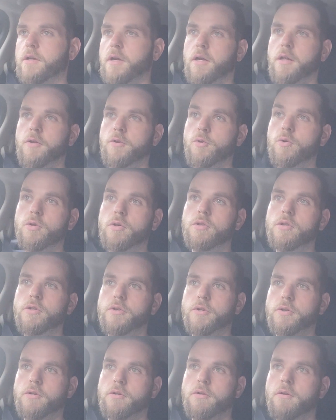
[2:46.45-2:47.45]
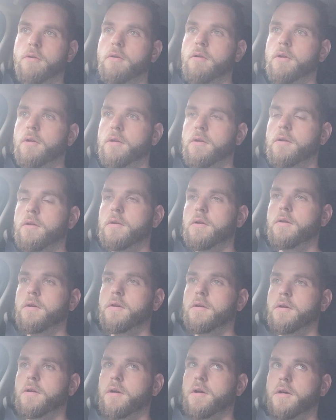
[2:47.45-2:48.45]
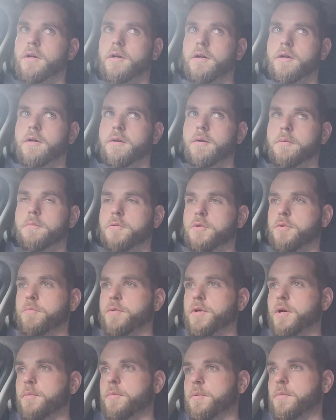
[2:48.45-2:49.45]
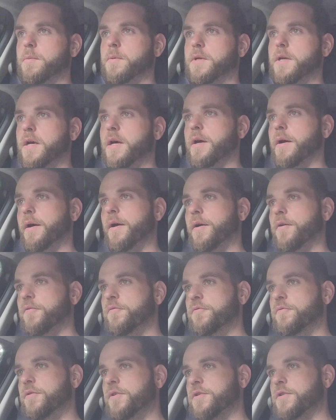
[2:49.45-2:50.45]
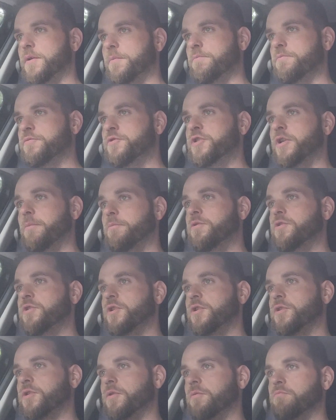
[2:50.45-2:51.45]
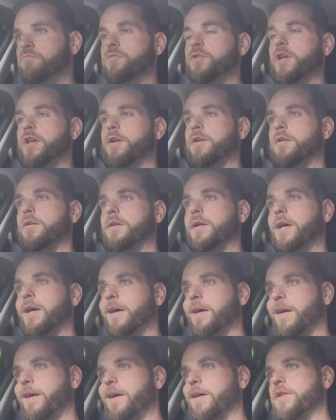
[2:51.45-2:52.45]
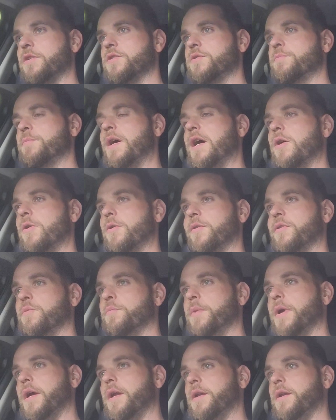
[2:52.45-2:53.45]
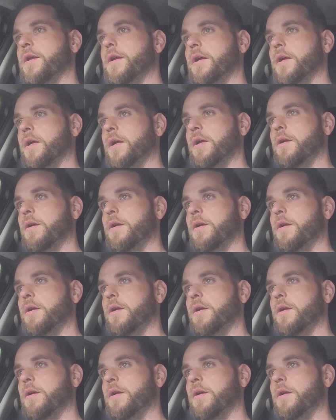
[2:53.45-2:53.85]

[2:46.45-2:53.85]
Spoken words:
and nuclear. You probably have some subsystems that are not as power demanding.